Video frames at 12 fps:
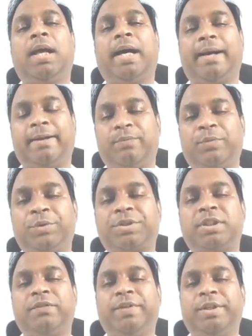I'll post
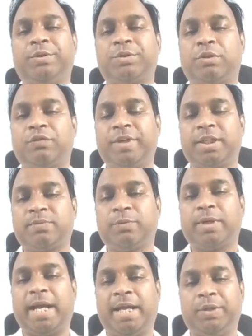the videos on
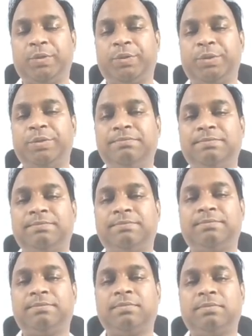Facebook and YouTube.
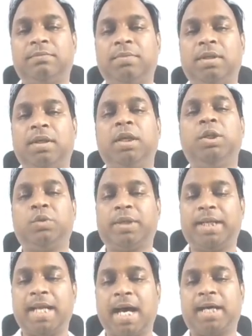You
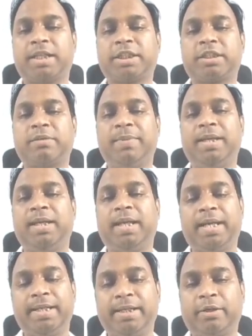can ask me
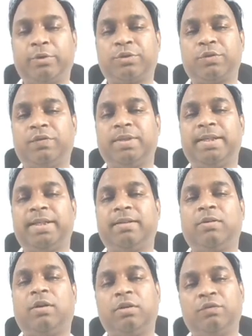any doubts over there
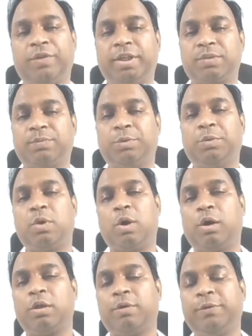on Facebook
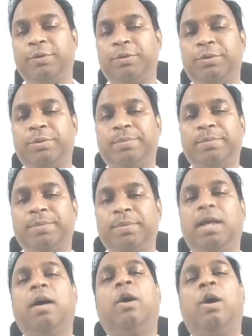or on YouTube,
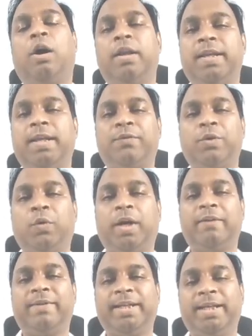or if you
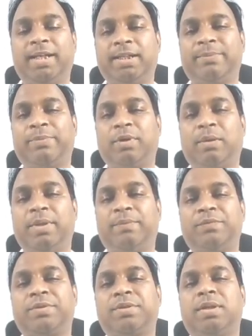have any other
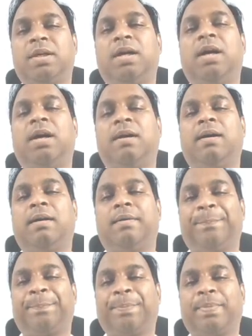problems,
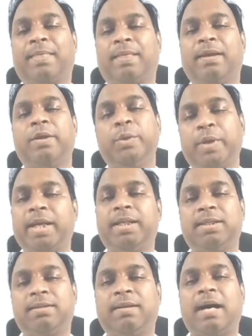you
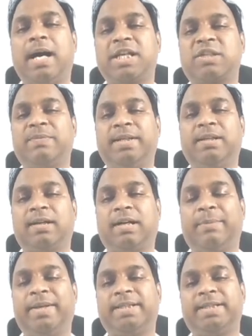can ask me in the
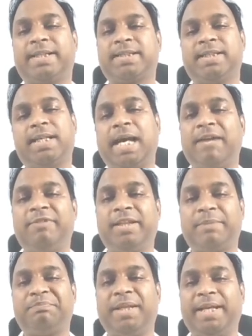comment section. I will
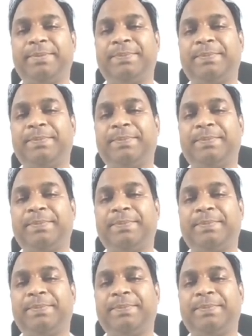reply.